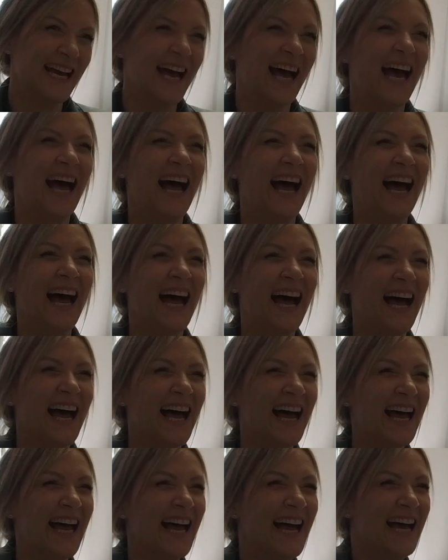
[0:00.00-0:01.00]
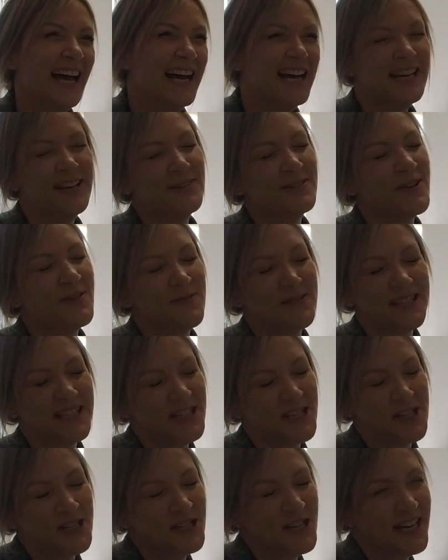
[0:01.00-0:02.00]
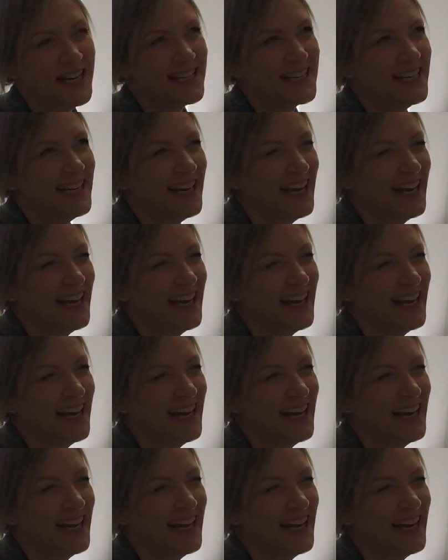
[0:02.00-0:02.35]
It was obviously shit.